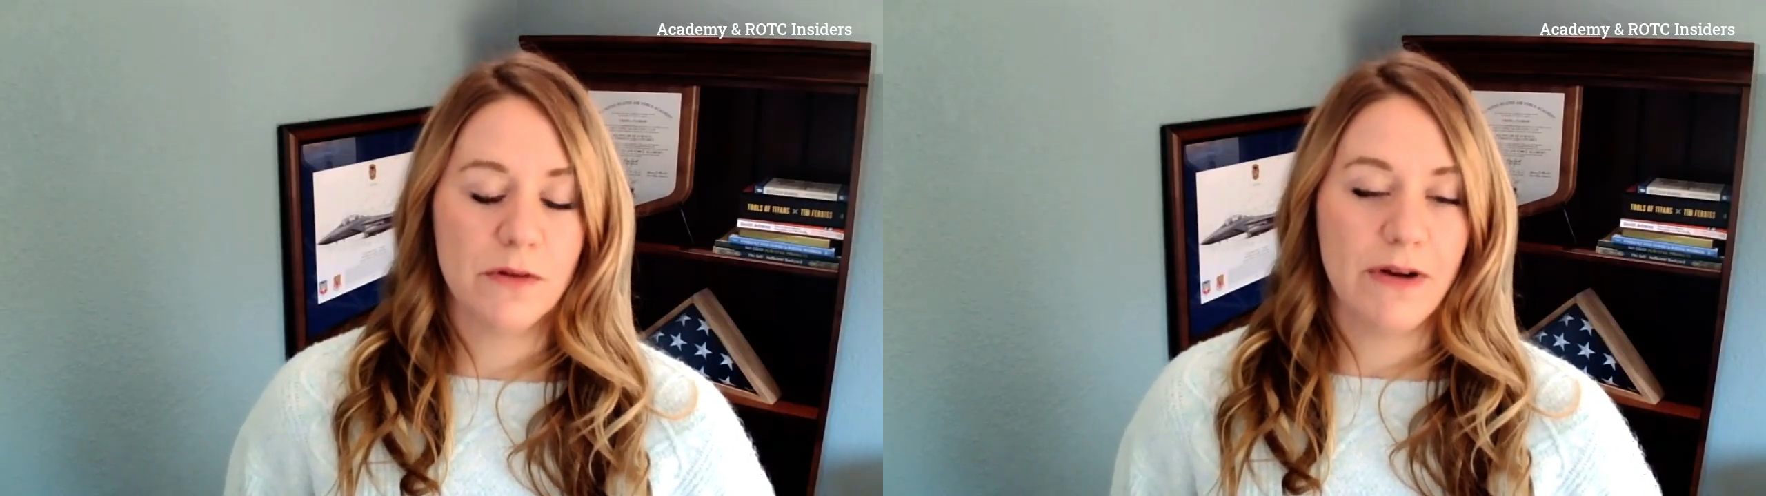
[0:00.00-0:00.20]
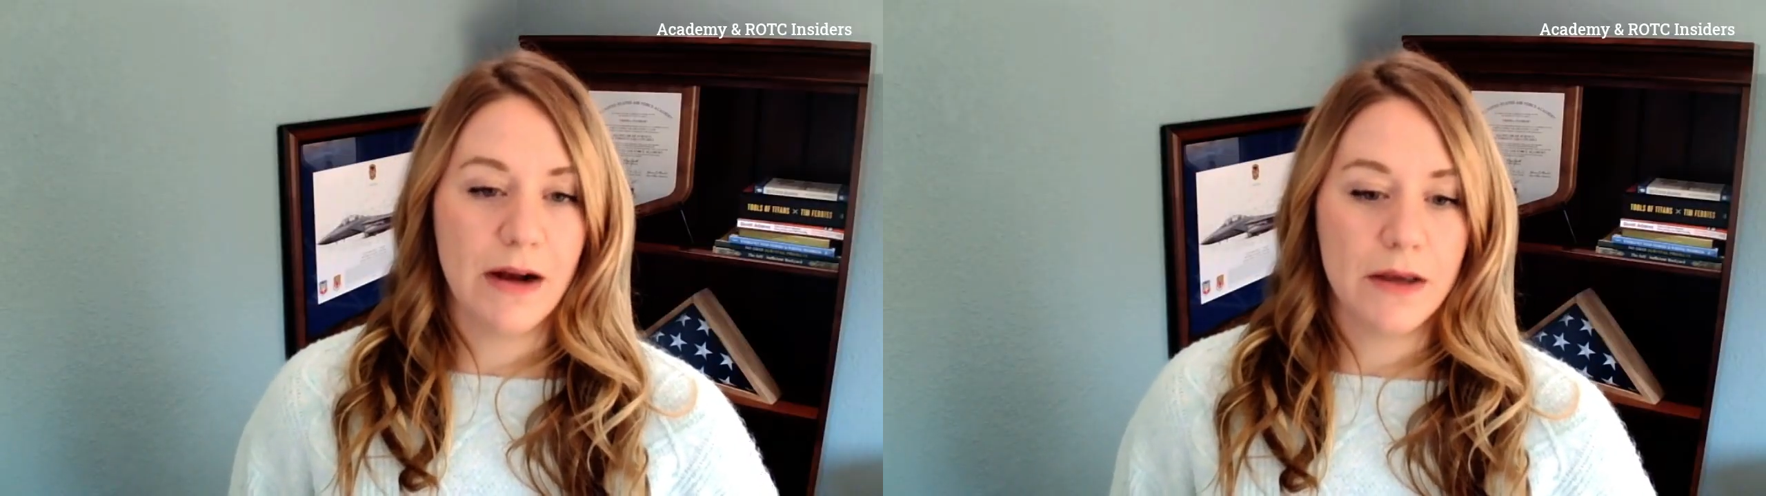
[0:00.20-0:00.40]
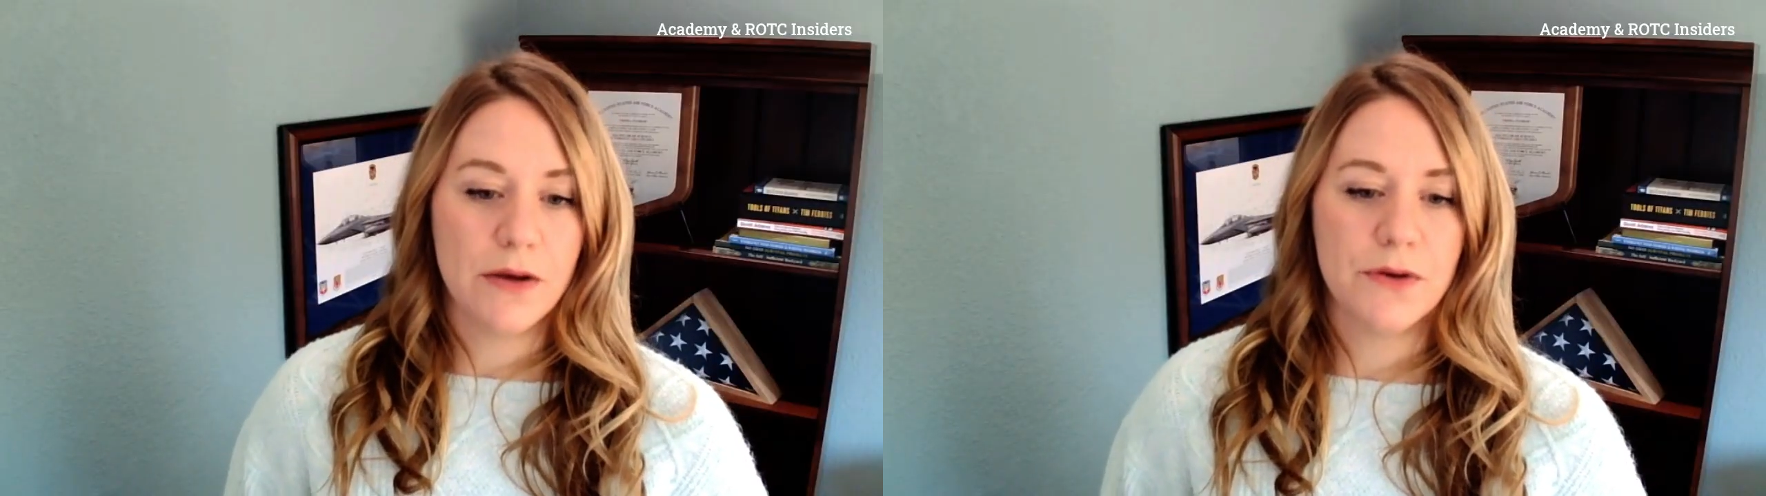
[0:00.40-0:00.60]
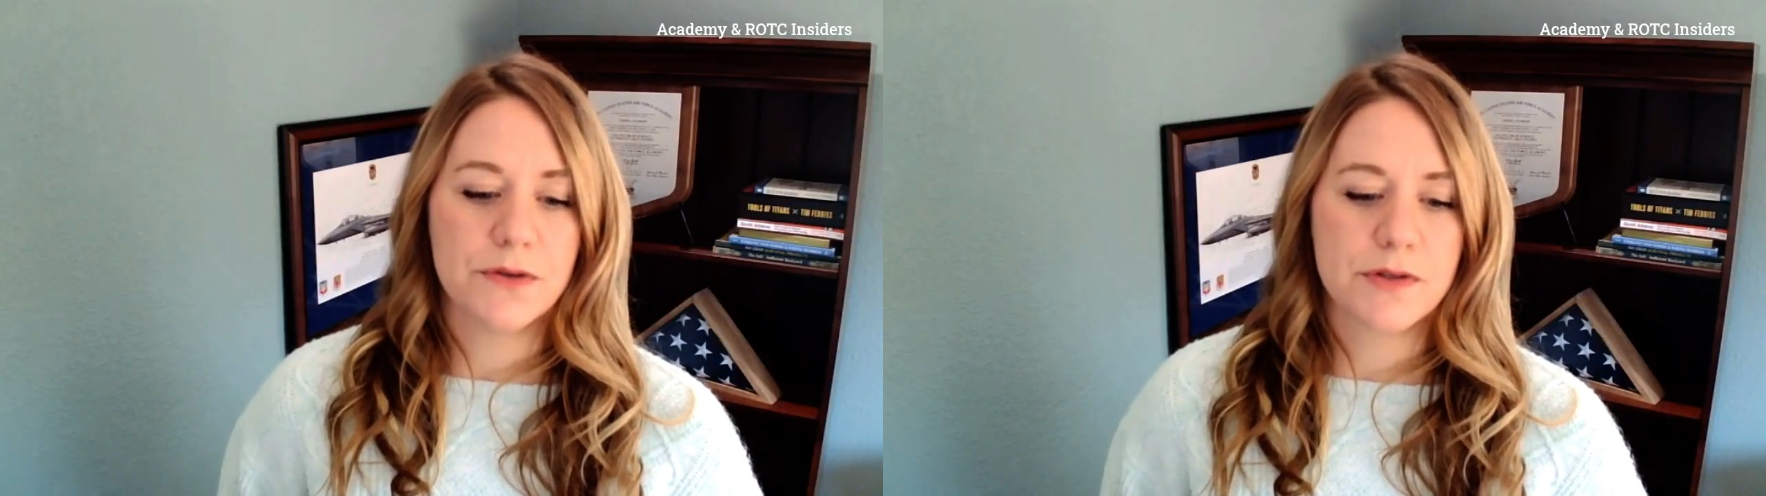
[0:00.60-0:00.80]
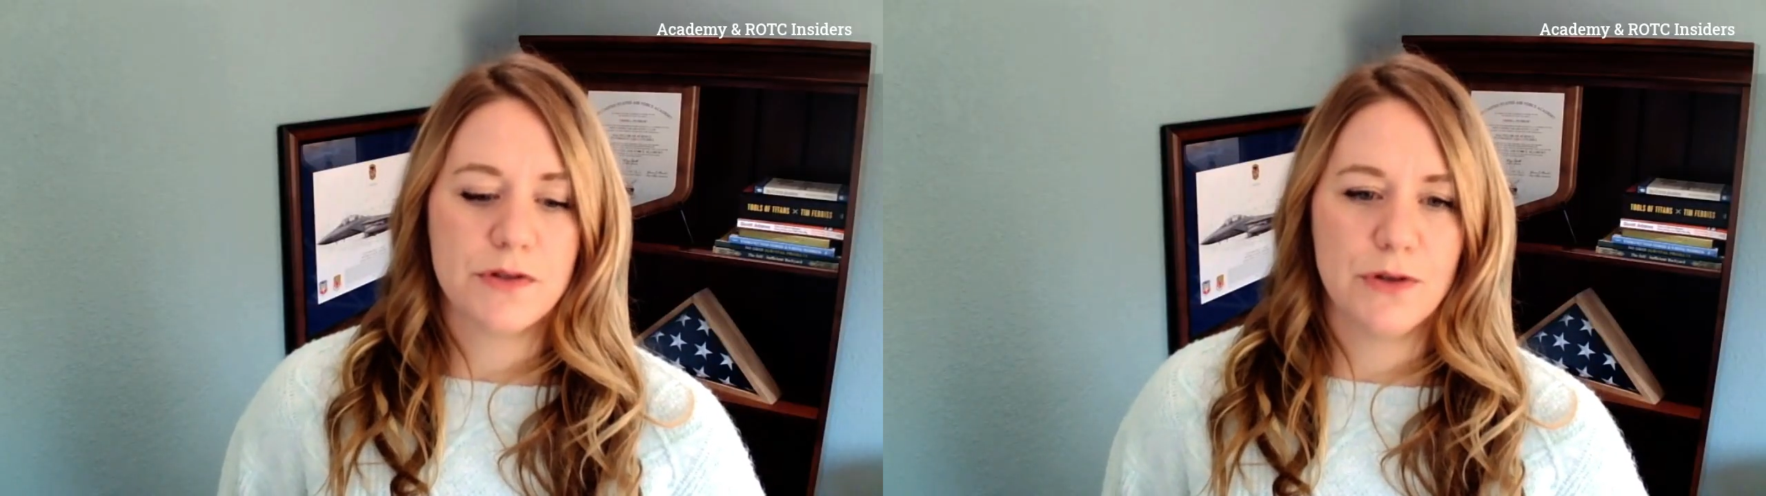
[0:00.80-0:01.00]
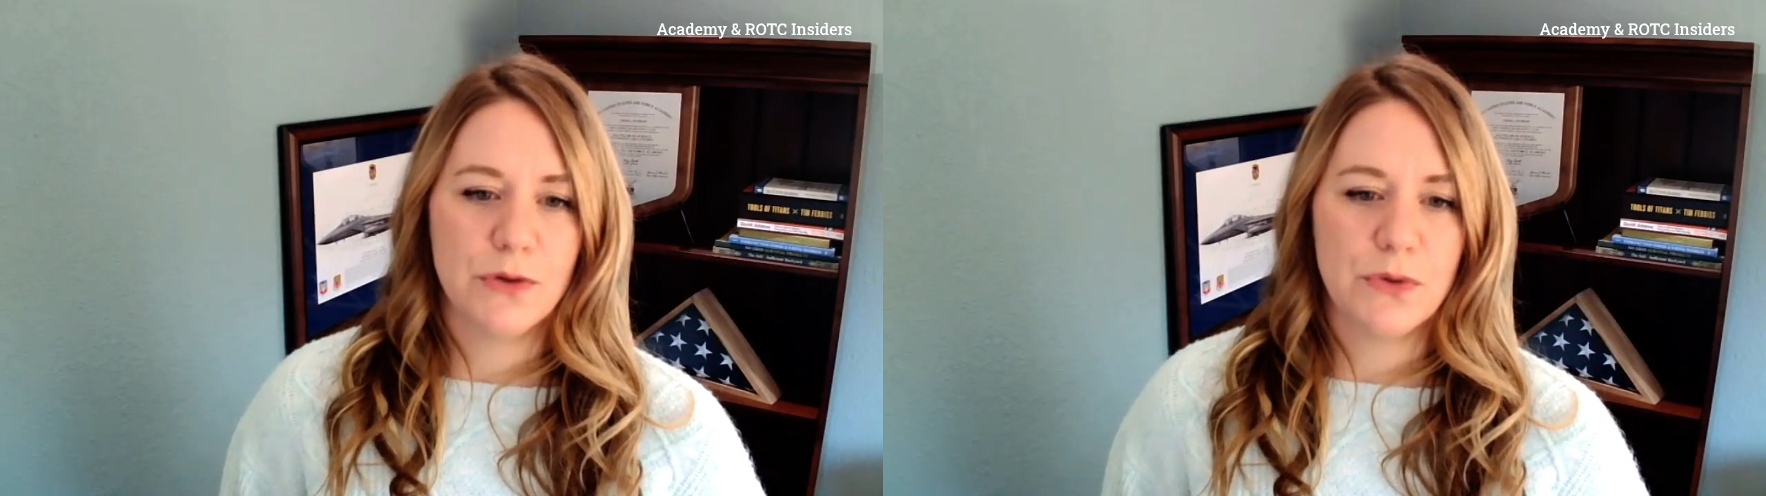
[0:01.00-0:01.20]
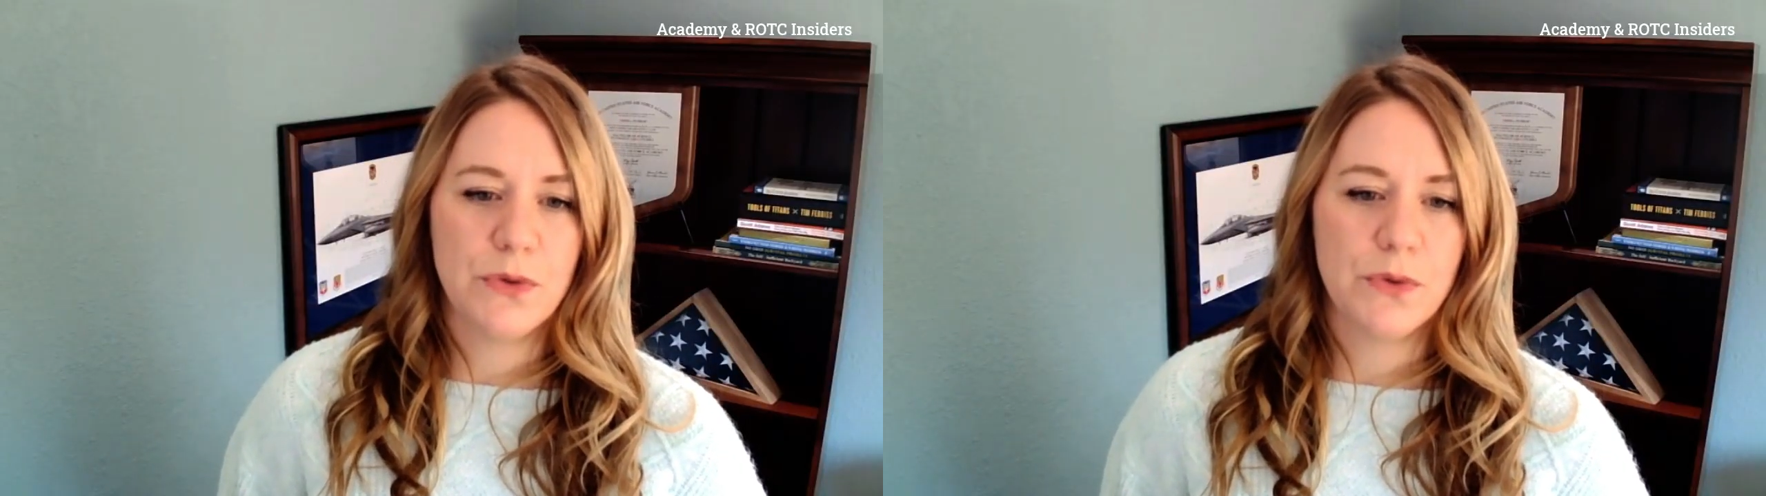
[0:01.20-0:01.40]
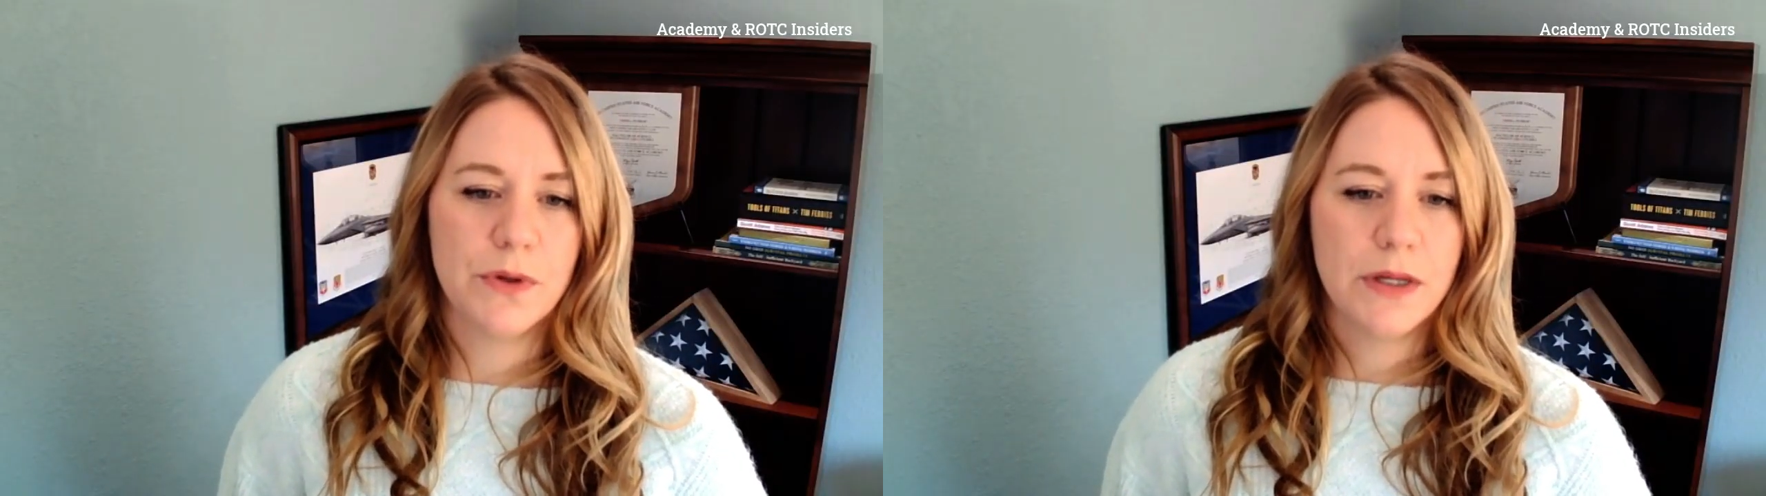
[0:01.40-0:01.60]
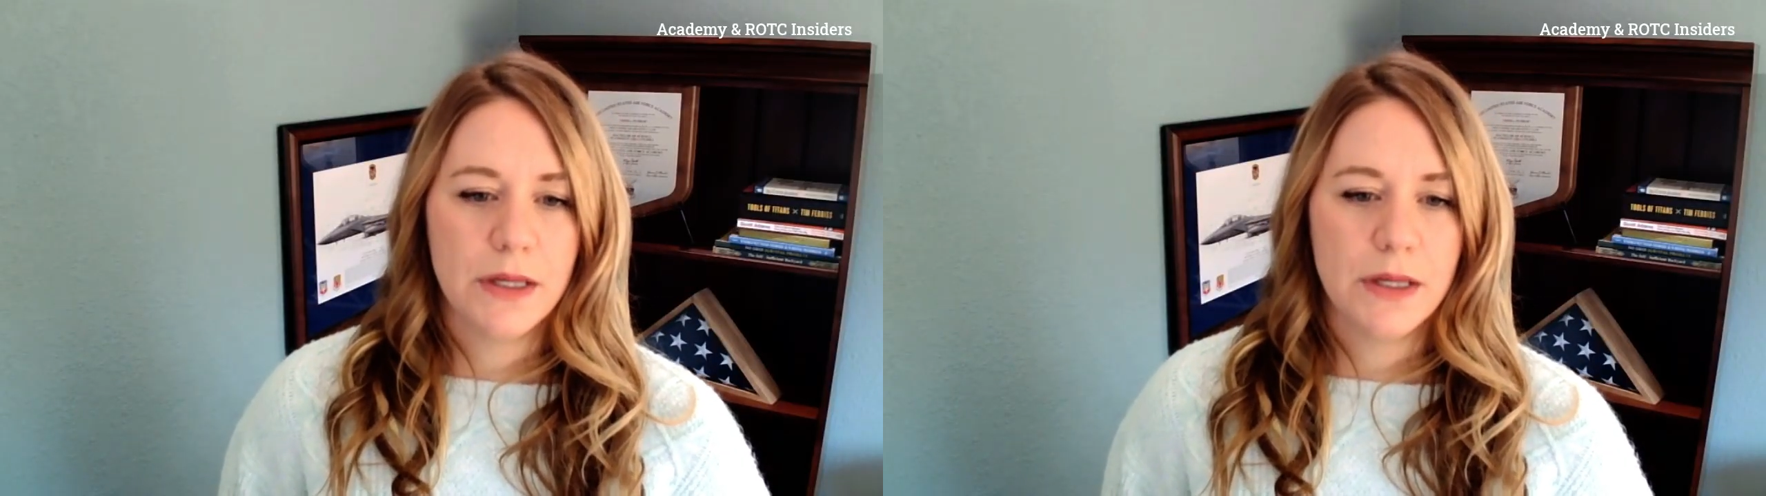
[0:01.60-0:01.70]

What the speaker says: values to,